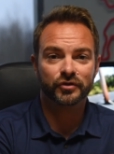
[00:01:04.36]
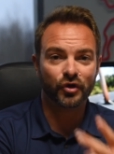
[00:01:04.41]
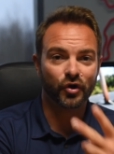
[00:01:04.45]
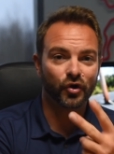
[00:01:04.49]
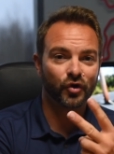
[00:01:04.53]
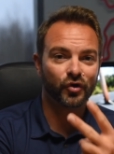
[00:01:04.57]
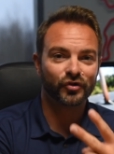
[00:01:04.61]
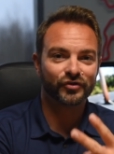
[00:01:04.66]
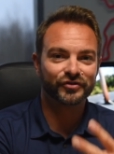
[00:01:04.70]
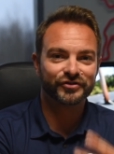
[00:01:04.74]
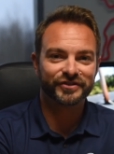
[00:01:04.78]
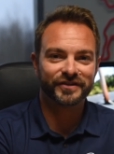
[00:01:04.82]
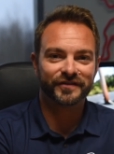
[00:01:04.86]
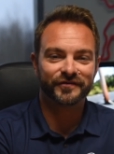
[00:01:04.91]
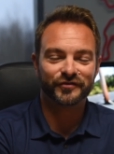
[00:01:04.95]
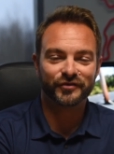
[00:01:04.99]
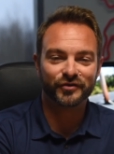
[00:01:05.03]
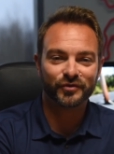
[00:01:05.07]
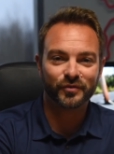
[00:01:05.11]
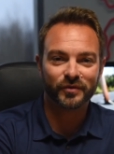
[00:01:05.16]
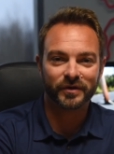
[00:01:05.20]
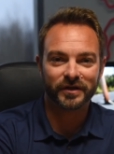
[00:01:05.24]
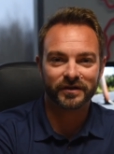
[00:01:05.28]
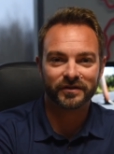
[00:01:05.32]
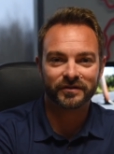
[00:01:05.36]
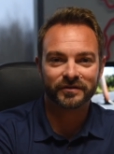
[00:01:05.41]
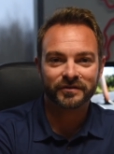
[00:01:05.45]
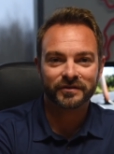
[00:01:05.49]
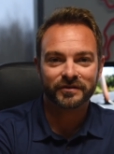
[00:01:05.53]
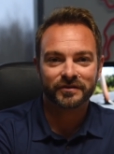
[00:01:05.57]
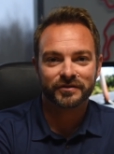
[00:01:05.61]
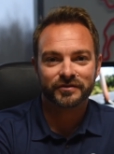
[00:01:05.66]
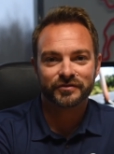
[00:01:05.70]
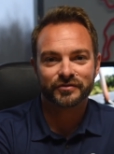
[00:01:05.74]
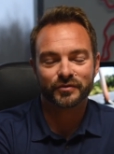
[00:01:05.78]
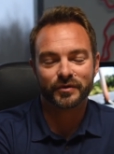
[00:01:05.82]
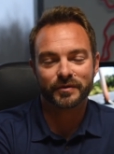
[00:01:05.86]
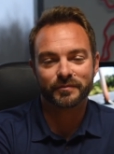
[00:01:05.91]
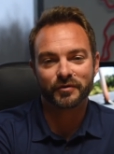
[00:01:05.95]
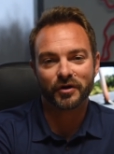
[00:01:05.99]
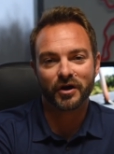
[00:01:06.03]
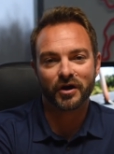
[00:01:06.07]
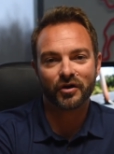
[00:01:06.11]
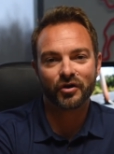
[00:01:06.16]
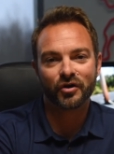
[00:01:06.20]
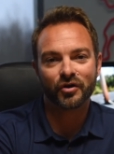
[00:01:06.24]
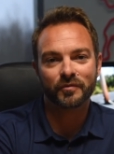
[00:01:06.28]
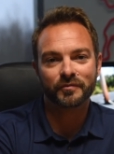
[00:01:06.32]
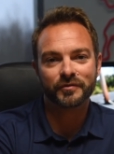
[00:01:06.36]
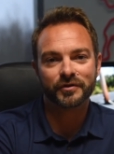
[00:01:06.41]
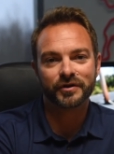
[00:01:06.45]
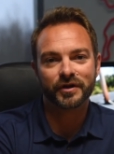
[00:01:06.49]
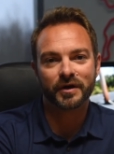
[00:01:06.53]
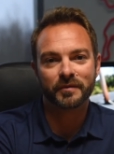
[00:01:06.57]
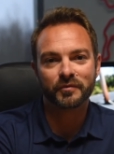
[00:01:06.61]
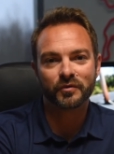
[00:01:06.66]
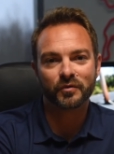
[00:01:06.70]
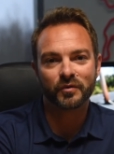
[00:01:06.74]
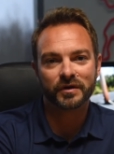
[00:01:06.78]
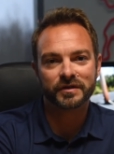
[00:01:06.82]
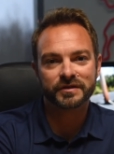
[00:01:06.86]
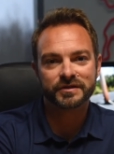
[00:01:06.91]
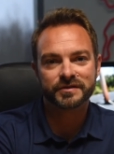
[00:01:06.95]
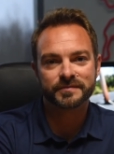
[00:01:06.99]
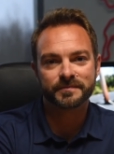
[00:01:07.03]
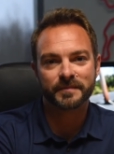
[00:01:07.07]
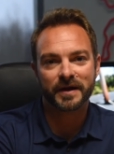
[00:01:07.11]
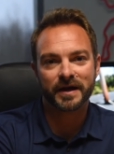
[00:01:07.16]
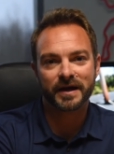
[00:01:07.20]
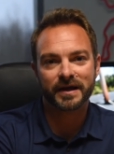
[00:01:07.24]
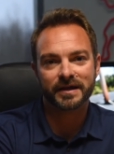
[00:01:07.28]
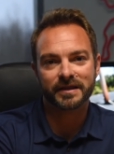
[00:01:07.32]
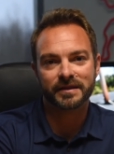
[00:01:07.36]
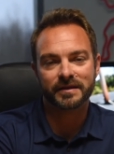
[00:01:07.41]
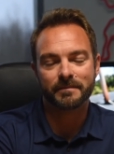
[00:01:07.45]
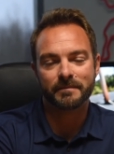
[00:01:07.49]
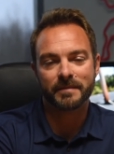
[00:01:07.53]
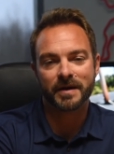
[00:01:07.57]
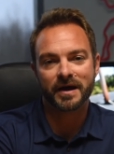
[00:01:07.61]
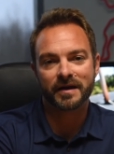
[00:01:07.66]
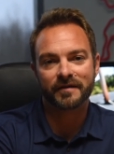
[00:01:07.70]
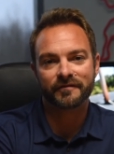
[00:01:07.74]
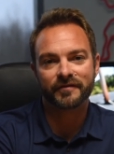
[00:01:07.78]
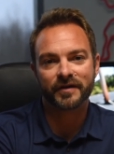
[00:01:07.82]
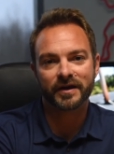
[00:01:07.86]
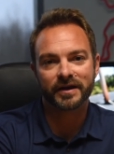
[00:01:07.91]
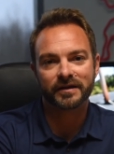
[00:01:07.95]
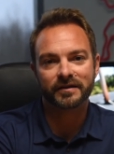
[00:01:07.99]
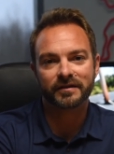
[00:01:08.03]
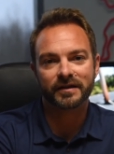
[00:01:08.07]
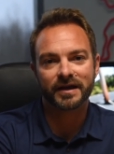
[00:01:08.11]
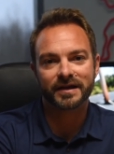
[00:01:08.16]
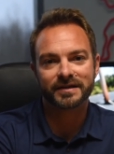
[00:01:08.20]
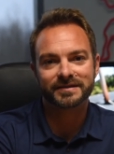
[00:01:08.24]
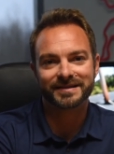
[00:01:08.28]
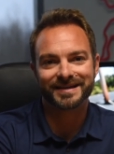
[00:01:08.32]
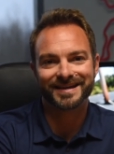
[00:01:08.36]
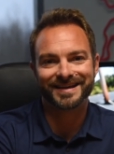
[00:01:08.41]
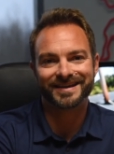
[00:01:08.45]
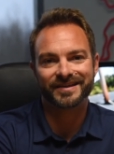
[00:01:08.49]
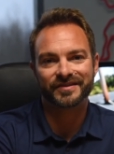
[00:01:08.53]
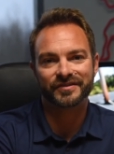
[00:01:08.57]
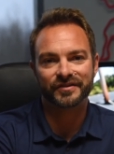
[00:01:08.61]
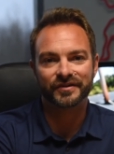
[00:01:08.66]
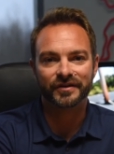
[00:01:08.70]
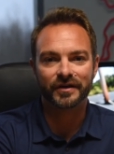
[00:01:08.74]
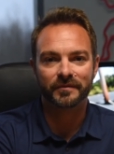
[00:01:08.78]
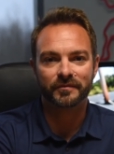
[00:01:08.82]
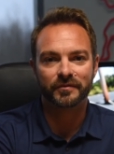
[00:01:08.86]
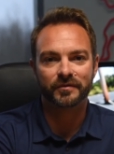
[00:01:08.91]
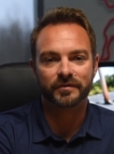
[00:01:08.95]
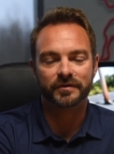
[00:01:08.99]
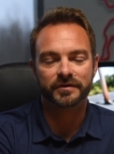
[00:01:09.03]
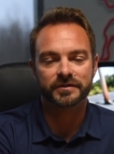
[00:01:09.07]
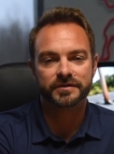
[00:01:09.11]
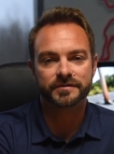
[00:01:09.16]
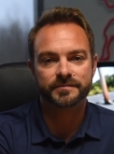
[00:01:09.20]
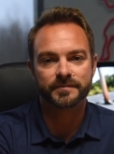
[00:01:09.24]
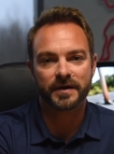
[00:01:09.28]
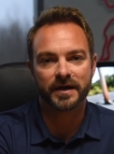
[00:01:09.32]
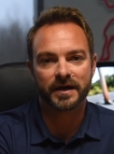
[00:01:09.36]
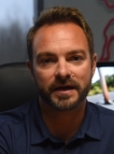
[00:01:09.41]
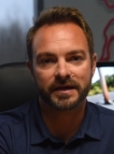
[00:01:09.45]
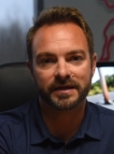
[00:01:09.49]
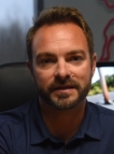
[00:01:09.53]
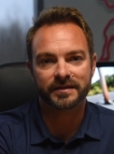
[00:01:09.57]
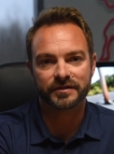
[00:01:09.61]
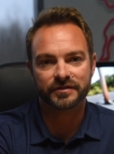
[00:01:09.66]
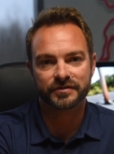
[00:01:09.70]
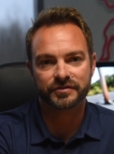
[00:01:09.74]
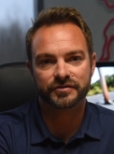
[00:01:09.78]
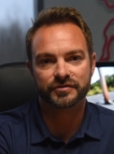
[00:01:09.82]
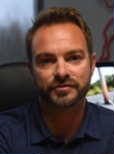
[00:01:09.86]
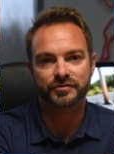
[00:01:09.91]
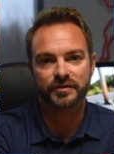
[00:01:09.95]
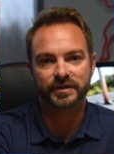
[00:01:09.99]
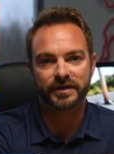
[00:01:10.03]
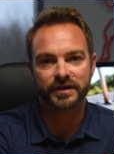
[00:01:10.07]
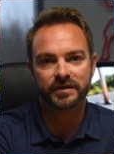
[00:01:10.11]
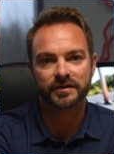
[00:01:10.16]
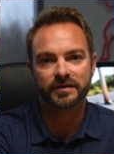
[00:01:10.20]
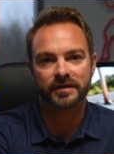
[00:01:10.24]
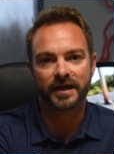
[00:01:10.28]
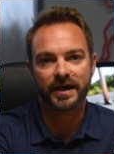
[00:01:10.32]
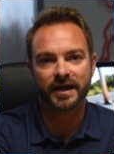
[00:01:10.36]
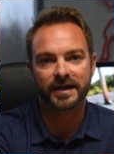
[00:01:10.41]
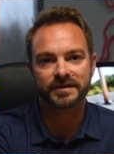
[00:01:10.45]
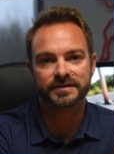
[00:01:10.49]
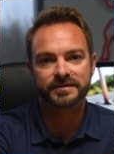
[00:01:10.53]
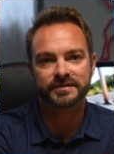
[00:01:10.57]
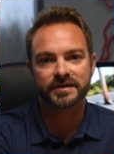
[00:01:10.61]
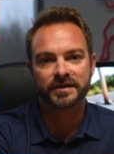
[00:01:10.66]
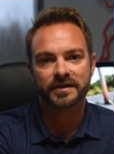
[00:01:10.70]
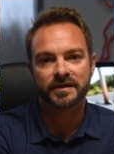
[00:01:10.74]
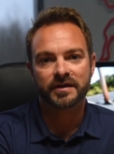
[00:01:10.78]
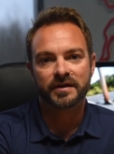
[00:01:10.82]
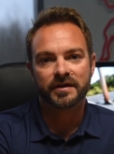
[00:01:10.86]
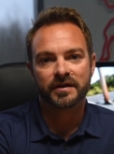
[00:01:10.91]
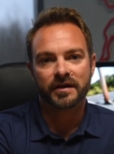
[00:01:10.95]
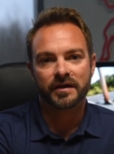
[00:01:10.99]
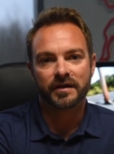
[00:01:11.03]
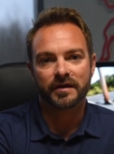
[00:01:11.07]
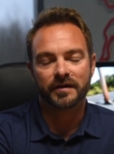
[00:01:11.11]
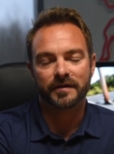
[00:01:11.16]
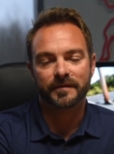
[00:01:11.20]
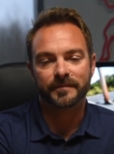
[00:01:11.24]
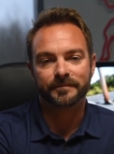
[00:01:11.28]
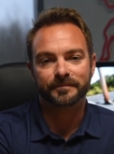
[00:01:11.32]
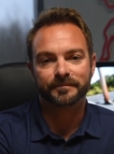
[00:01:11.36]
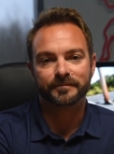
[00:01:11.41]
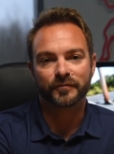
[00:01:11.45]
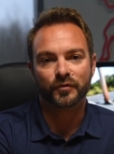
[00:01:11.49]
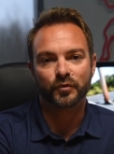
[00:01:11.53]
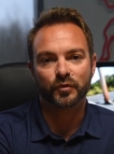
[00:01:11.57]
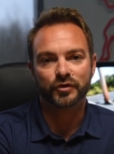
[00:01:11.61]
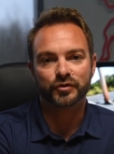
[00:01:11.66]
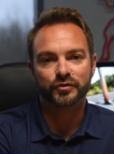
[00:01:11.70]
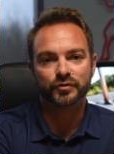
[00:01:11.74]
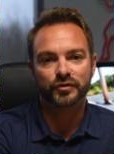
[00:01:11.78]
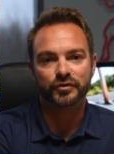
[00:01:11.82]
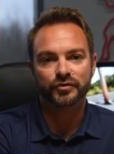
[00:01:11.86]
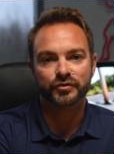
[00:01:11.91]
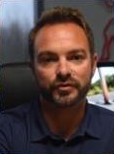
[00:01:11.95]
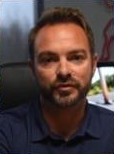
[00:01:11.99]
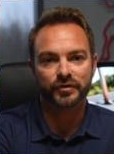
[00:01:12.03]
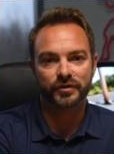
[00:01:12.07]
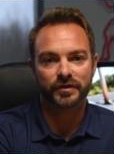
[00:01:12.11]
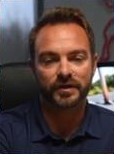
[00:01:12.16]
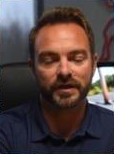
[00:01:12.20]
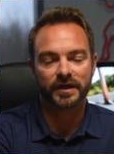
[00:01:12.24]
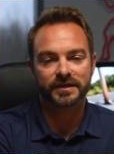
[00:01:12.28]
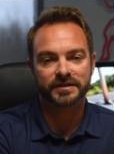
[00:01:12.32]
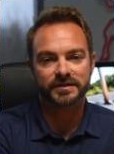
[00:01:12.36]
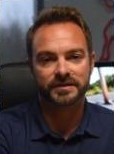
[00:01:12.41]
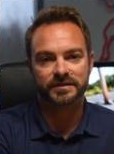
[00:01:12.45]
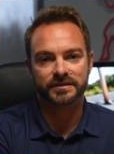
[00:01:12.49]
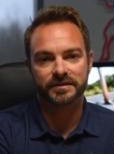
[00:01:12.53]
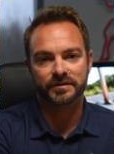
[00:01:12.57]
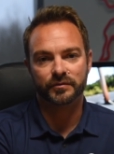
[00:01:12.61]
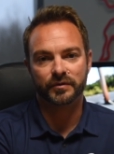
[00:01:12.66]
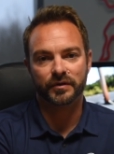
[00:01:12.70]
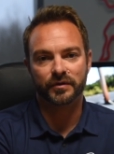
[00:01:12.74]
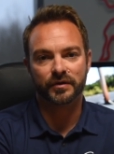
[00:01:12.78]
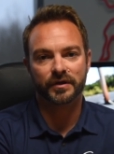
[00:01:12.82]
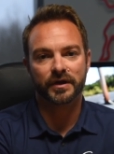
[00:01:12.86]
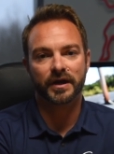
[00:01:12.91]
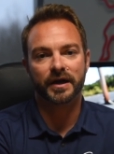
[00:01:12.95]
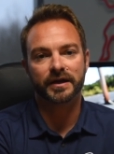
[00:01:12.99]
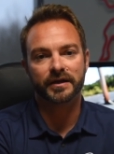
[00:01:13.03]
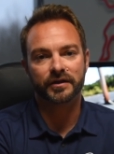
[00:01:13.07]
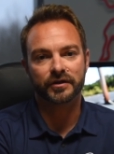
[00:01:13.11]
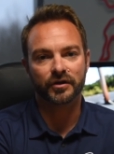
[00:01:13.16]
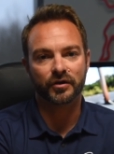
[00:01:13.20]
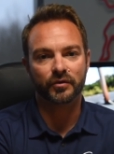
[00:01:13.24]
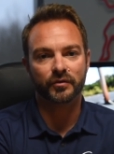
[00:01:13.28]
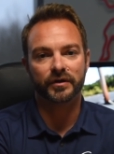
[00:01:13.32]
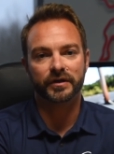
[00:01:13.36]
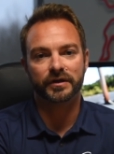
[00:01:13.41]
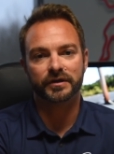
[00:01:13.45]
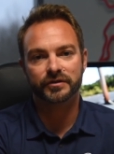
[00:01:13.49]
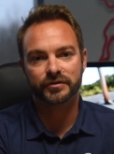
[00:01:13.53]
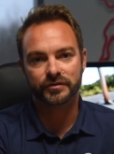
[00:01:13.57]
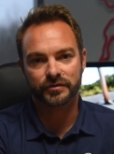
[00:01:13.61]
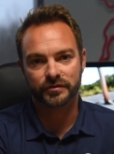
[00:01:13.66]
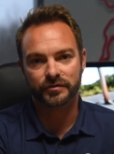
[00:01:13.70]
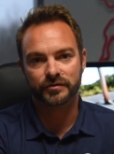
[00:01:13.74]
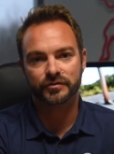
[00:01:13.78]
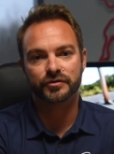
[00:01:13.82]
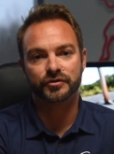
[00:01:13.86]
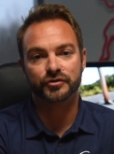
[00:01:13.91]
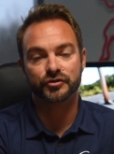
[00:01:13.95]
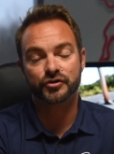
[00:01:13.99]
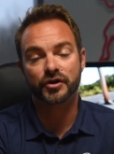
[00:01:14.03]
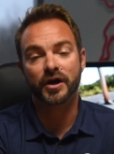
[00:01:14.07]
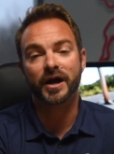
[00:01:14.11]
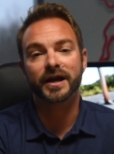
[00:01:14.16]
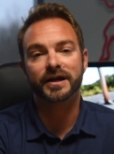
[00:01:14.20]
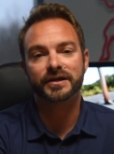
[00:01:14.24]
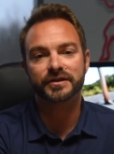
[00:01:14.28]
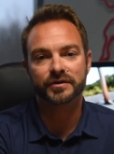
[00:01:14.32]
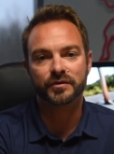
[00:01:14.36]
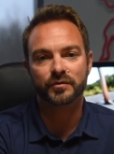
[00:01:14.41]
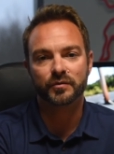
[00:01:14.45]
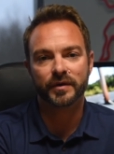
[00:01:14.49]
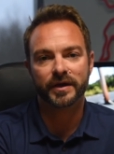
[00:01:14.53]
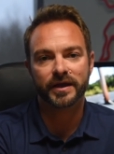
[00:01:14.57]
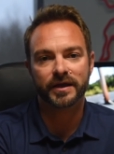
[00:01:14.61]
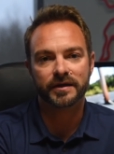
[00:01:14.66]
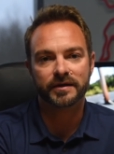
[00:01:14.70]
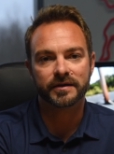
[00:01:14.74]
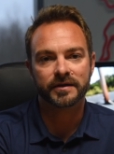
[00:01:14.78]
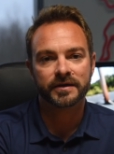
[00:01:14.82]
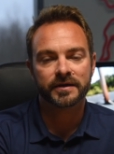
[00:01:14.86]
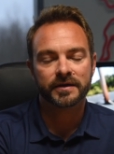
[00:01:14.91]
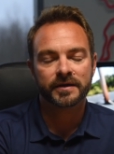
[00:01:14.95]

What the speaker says: golds, if you will. So we brought home the #1 spot in the modified class and the #1 spot in the street class, which were 2 of the classes that we were kind of going to try to win.